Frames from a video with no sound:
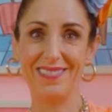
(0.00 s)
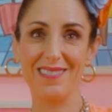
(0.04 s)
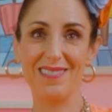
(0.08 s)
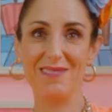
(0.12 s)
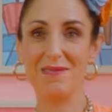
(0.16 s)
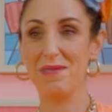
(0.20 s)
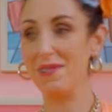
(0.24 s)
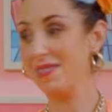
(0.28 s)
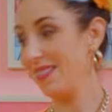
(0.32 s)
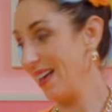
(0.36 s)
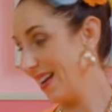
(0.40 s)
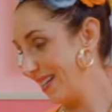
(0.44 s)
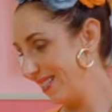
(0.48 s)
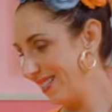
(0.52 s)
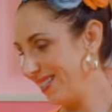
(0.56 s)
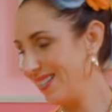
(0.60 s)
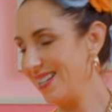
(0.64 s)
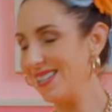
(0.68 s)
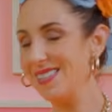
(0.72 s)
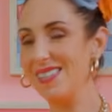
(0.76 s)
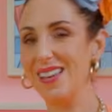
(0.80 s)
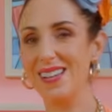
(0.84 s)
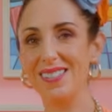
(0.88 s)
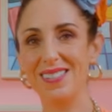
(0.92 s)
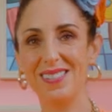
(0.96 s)
when they
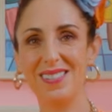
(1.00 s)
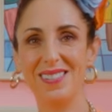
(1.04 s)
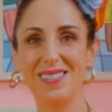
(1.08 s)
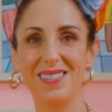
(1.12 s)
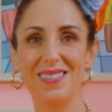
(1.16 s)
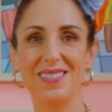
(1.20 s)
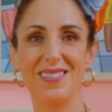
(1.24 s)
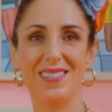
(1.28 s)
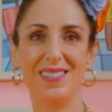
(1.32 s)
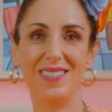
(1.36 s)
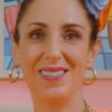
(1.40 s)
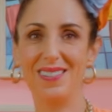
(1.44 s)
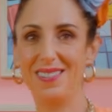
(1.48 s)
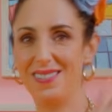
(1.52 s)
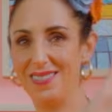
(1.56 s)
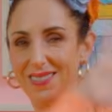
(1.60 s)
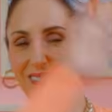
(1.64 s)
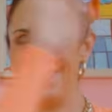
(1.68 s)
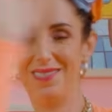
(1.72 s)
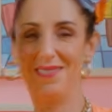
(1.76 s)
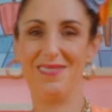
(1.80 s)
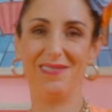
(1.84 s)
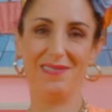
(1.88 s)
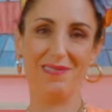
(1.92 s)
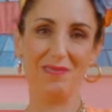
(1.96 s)
see this,
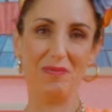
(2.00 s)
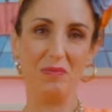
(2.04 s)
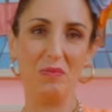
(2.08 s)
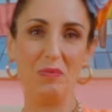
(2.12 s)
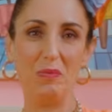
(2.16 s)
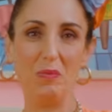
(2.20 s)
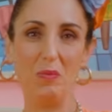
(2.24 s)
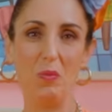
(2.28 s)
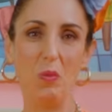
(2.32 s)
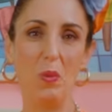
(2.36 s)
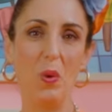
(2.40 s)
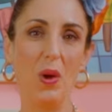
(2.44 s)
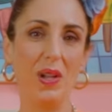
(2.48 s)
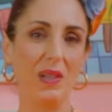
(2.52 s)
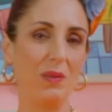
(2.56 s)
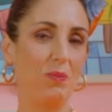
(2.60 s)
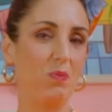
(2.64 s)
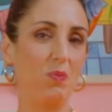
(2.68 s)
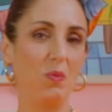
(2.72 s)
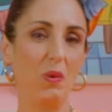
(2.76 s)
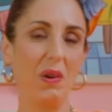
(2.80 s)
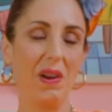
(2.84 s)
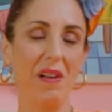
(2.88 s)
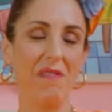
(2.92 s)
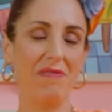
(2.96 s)
what
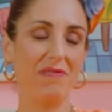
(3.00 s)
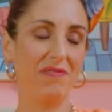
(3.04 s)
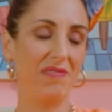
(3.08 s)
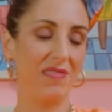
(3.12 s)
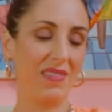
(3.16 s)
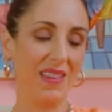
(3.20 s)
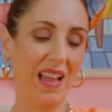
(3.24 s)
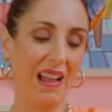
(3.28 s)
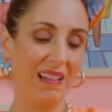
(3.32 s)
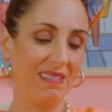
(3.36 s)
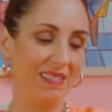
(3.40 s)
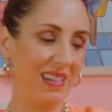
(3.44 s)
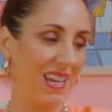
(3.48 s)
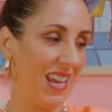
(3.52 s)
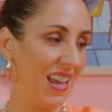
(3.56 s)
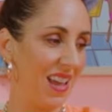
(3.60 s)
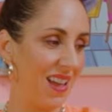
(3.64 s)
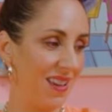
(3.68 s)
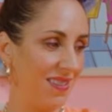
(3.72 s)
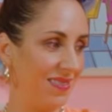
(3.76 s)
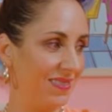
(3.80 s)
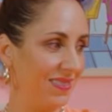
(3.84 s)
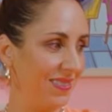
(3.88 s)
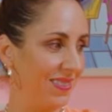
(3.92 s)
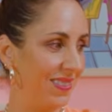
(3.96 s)
I've done
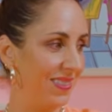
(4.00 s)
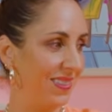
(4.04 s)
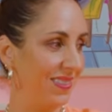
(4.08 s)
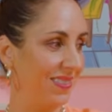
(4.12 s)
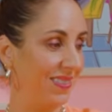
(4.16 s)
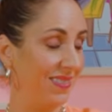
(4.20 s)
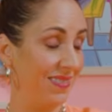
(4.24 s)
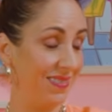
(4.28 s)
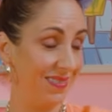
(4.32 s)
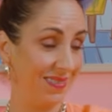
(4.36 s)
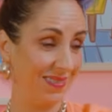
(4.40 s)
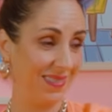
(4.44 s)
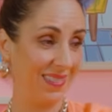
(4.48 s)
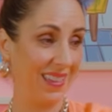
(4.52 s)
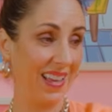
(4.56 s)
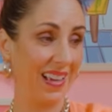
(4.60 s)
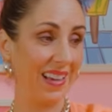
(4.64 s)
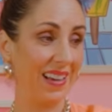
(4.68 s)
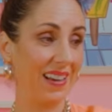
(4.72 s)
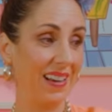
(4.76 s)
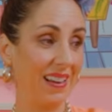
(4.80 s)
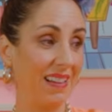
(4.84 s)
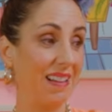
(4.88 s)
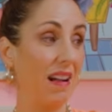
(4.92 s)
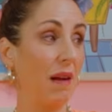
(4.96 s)
here, they're
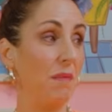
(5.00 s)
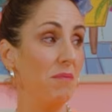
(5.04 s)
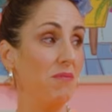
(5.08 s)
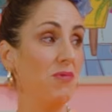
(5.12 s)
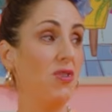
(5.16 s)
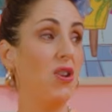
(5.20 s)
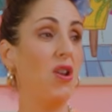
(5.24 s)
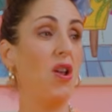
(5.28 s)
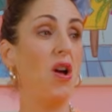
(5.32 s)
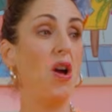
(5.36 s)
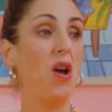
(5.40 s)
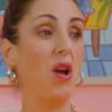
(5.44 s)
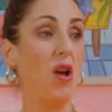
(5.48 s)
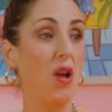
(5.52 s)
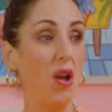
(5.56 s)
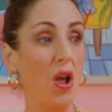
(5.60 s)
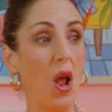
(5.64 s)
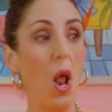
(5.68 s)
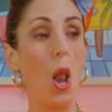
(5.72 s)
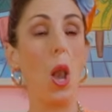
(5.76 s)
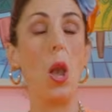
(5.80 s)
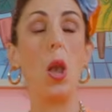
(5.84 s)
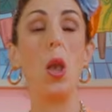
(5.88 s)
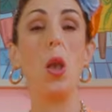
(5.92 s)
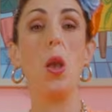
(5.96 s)
going to come
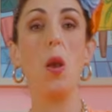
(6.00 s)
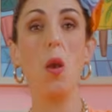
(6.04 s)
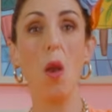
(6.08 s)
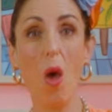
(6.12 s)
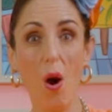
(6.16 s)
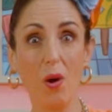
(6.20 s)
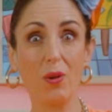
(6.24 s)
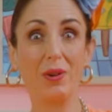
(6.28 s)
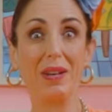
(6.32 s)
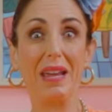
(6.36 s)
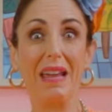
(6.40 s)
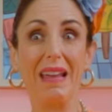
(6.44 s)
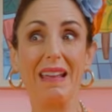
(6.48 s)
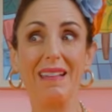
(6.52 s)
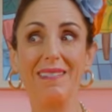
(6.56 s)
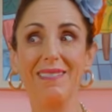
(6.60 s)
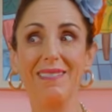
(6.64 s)
knocking.